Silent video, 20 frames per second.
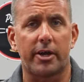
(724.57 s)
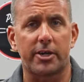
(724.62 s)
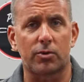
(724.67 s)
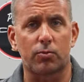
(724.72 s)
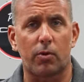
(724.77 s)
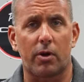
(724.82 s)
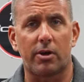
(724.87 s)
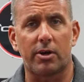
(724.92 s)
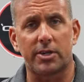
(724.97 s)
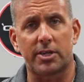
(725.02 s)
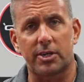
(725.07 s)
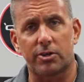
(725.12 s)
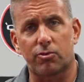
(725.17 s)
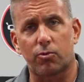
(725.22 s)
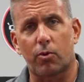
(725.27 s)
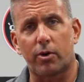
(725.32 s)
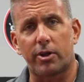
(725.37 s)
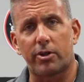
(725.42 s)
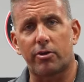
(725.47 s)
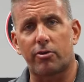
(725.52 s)
as well as a
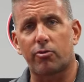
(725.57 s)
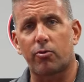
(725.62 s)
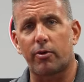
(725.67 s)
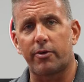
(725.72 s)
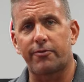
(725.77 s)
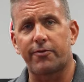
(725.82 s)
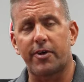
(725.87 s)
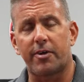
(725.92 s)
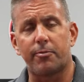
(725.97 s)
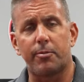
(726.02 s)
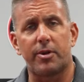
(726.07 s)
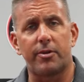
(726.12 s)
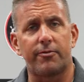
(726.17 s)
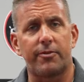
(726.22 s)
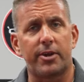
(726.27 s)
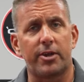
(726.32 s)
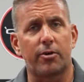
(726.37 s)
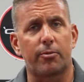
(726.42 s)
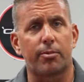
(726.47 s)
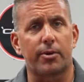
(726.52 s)
20 to 25 minute
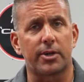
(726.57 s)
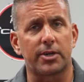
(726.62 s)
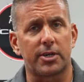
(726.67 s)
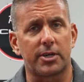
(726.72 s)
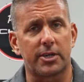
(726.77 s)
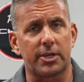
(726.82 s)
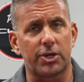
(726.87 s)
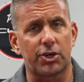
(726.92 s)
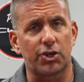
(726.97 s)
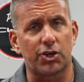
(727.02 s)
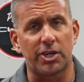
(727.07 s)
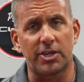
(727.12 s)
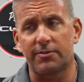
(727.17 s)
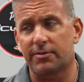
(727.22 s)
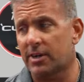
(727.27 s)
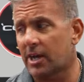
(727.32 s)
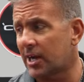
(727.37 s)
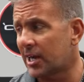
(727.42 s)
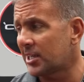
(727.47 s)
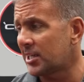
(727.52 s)
video presentation,
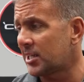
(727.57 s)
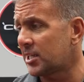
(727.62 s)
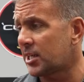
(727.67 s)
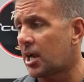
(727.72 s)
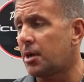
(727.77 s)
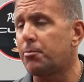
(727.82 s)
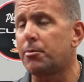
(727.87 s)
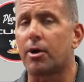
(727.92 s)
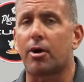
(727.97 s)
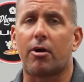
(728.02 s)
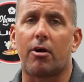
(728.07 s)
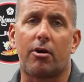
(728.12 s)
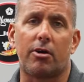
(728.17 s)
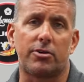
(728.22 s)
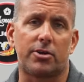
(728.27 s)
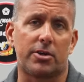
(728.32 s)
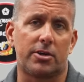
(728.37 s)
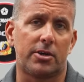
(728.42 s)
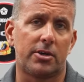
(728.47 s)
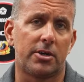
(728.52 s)
even on consignment cars.